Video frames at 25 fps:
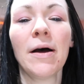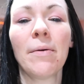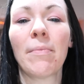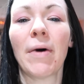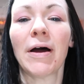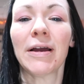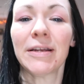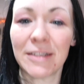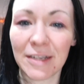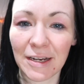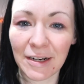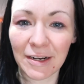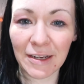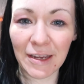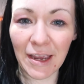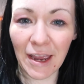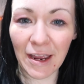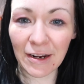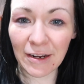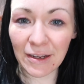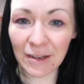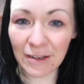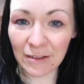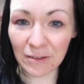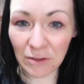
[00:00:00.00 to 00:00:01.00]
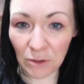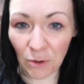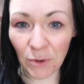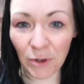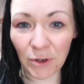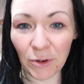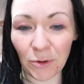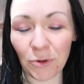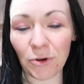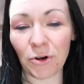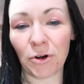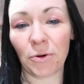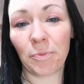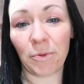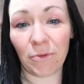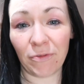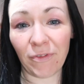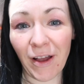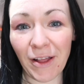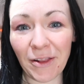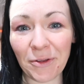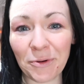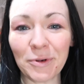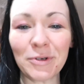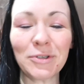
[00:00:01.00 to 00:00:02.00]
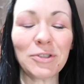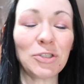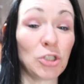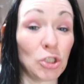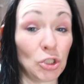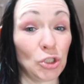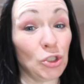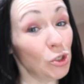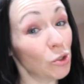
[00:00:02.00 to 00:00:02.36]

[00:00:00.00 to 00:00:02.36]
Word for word: my dedicated, loyal group of followers.